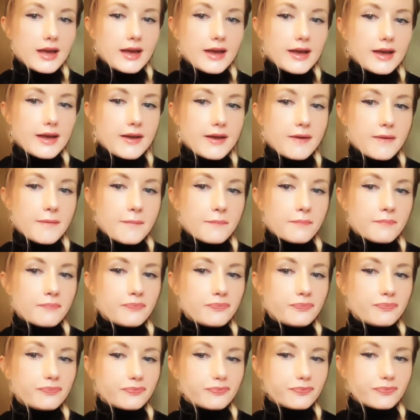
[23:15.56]

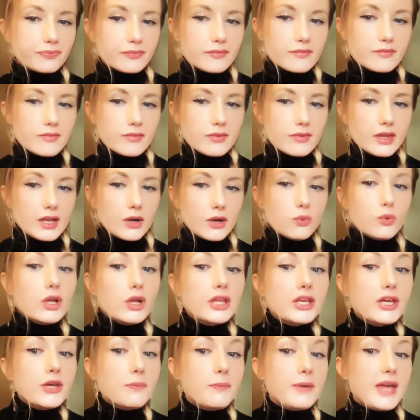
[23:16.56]
Will
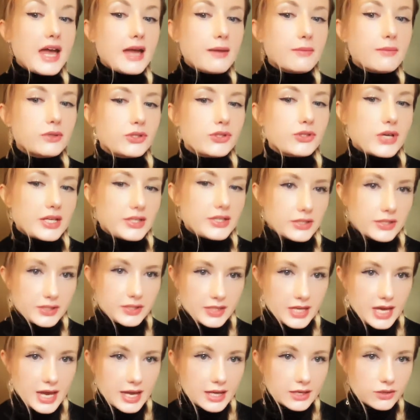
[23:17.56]
you be able to
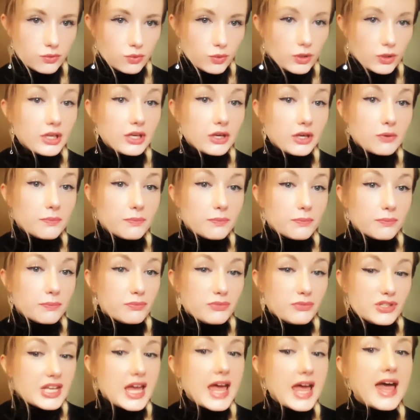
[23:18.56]
understand? Will you
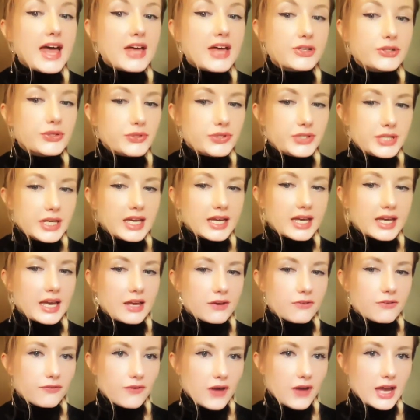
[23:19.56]
dare to dig
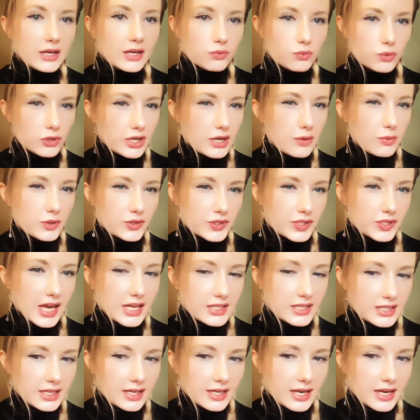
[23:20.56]
and find what I was
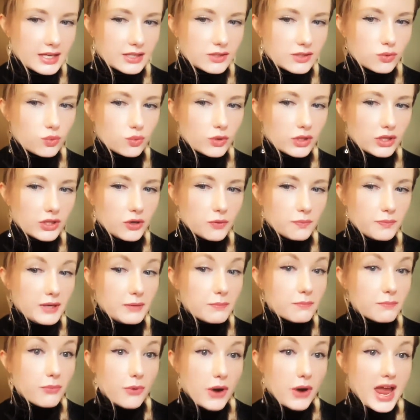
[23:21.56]
getting at? Will you
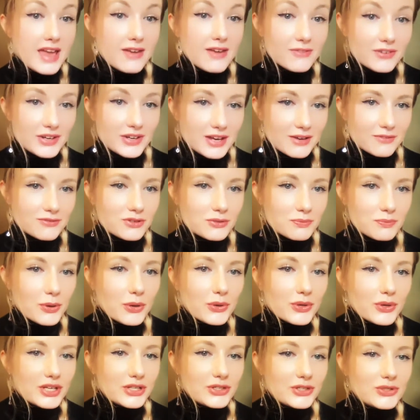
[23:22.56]
be brave enough to
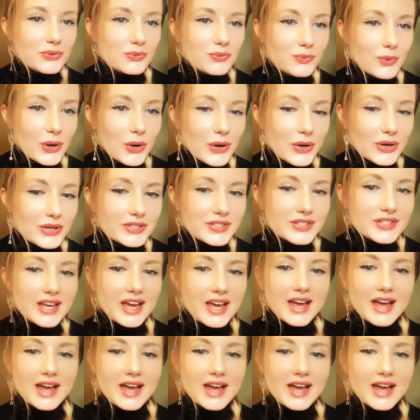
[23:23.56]
put into words